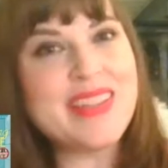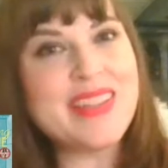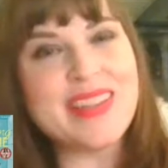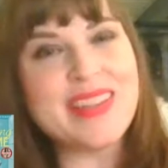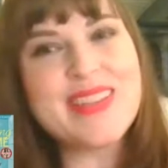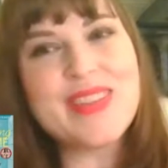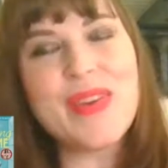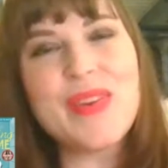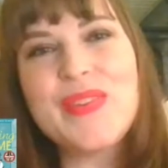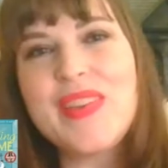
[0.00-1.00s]
be a
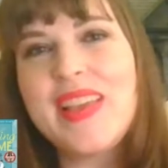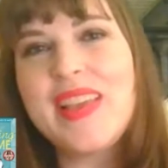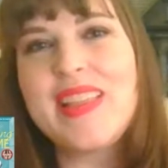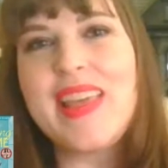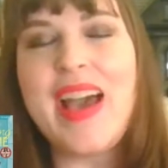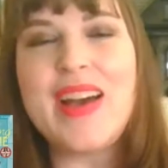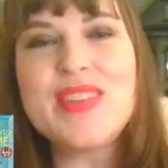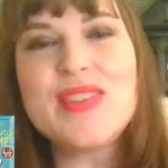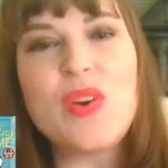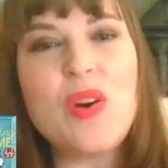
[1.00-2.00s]
character. So the
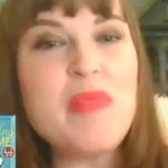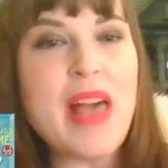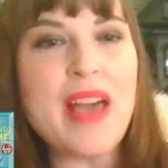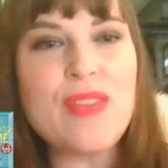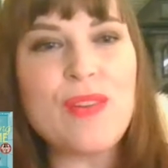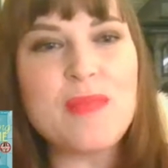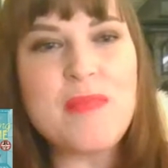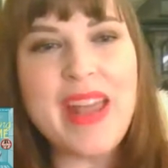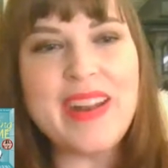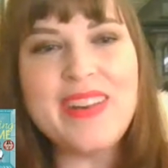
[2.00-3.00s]
house is called
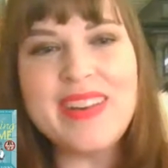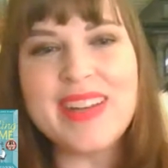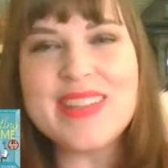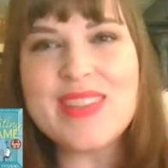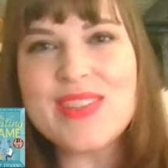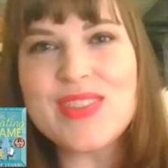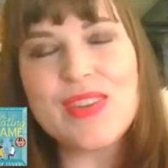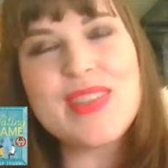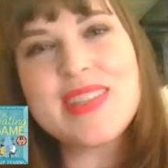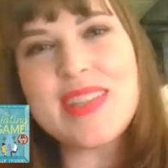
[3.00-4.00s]
Blackthorn Manor, and it's
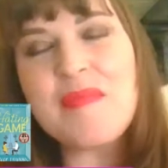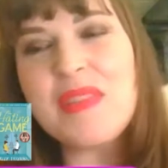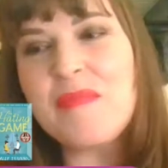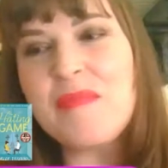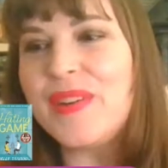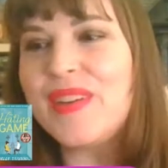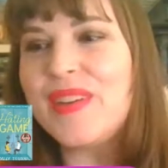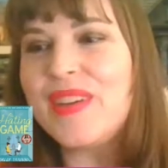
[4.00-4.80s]
also the same in the book.